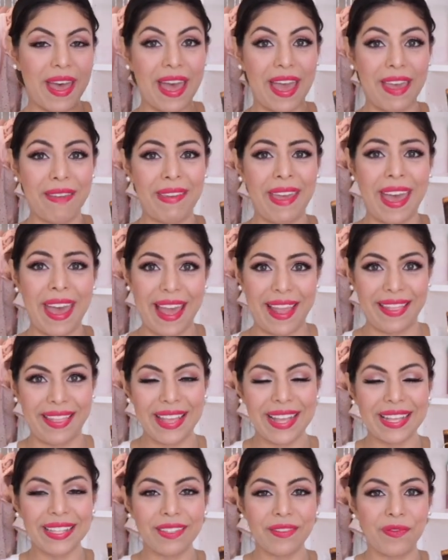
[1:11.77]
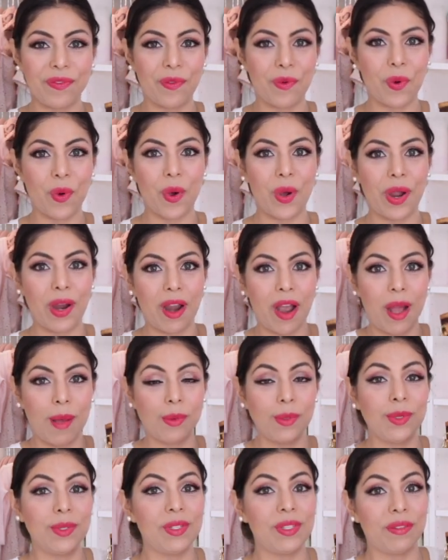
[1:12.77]
I've had this for
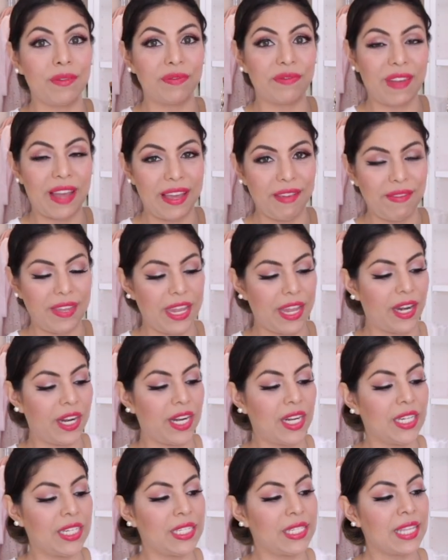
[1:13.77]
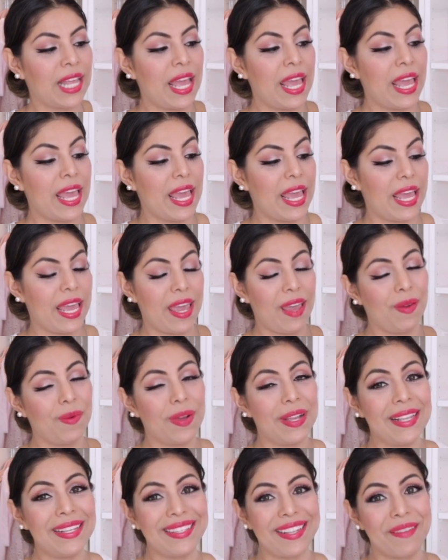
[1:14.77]
almost 5 years. It
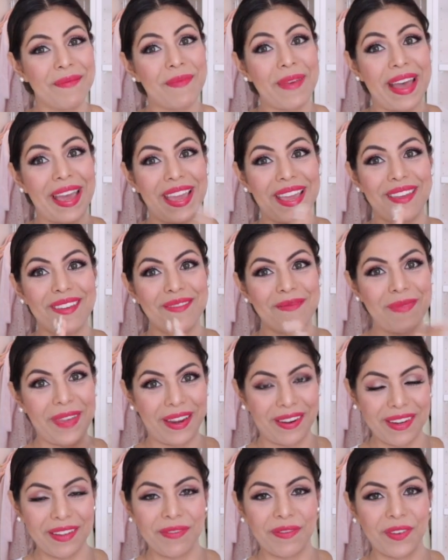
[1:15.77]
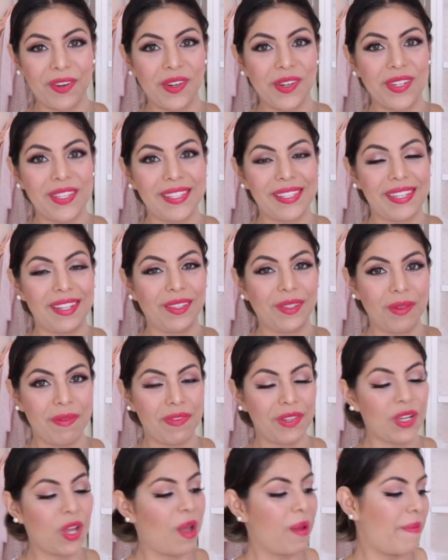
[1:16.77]
was my very first Louis
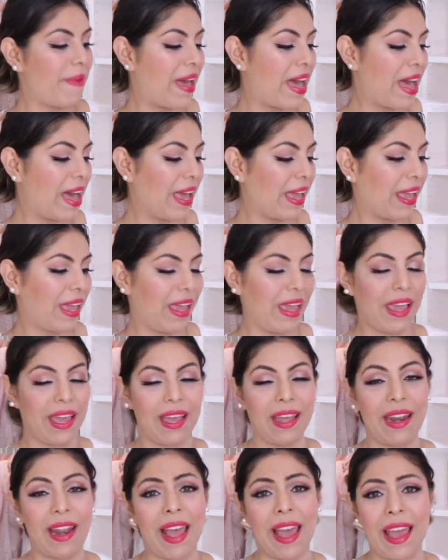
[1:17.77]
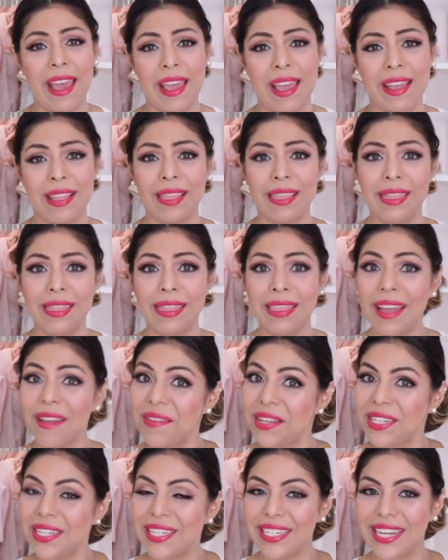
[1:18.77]
Vuitton bag and I
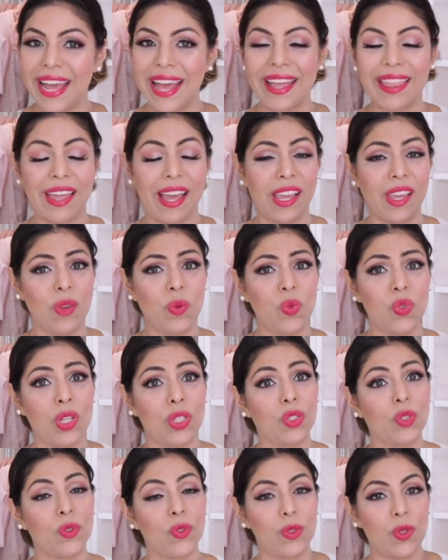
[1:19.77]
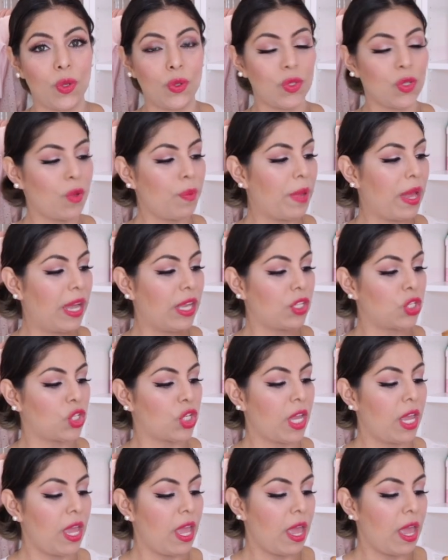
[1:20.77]
love it to death. I use it so
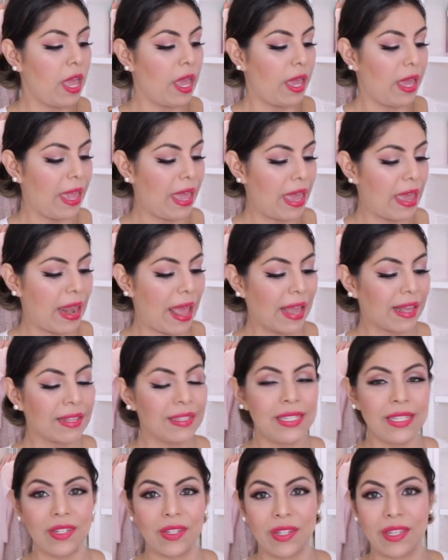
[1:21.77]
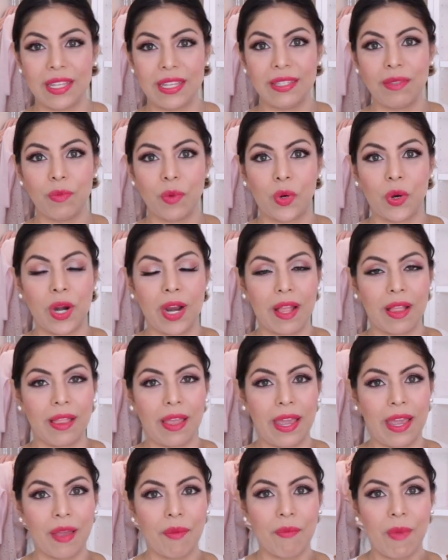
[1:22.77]
much, and I consider this more
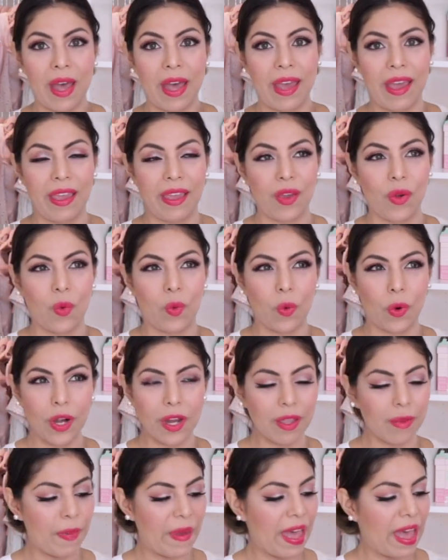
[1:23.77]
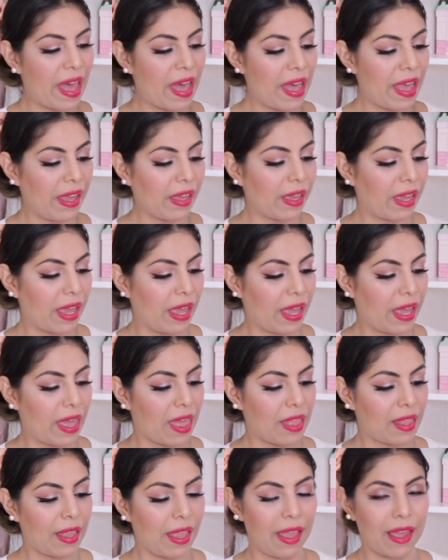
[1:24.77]
like my work bag
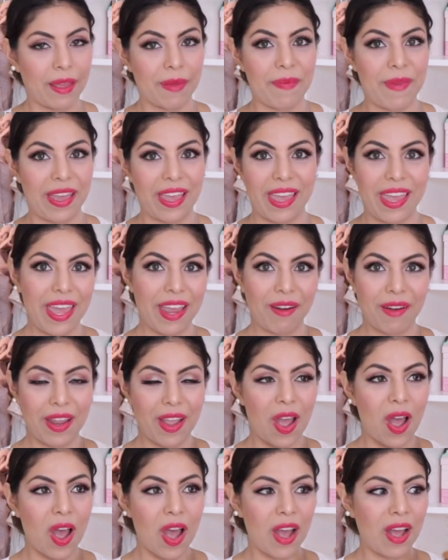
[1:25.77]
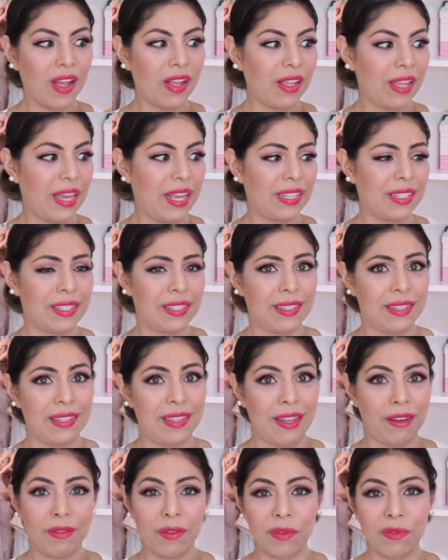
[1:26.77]
and like my carry-all. It's
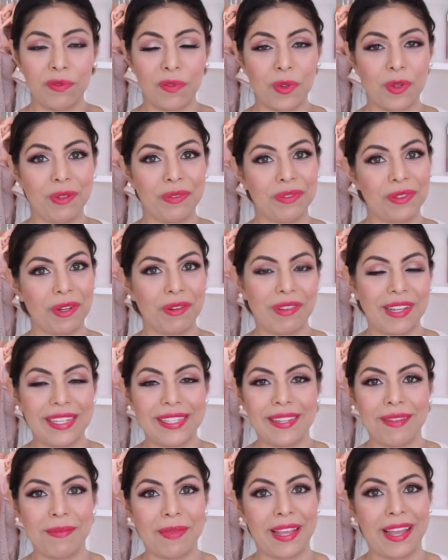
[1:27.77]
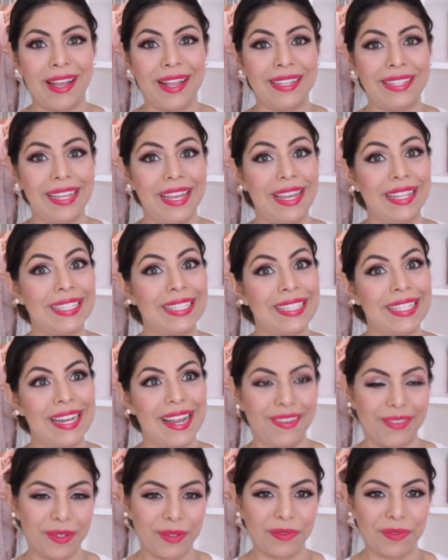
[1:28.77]
Neverfull for a reason, because it's
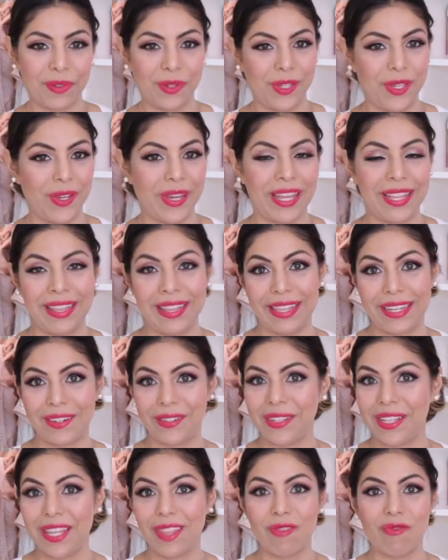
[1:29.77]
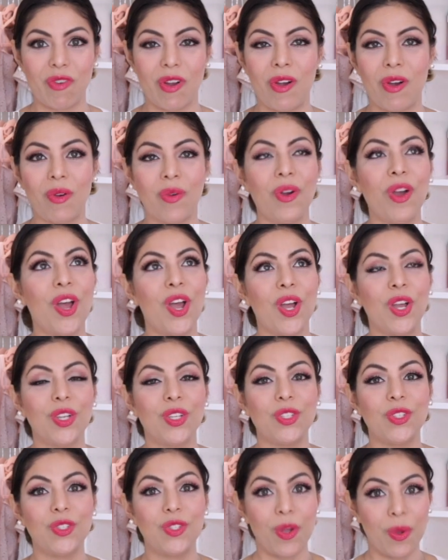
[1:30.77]
Neverfull. You can literally throw
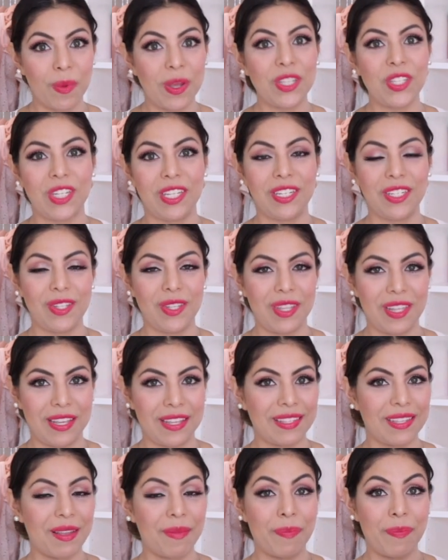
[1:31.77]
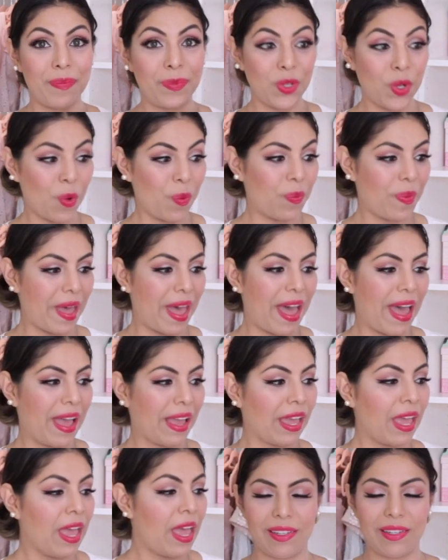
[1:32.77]
so much into this tote bag.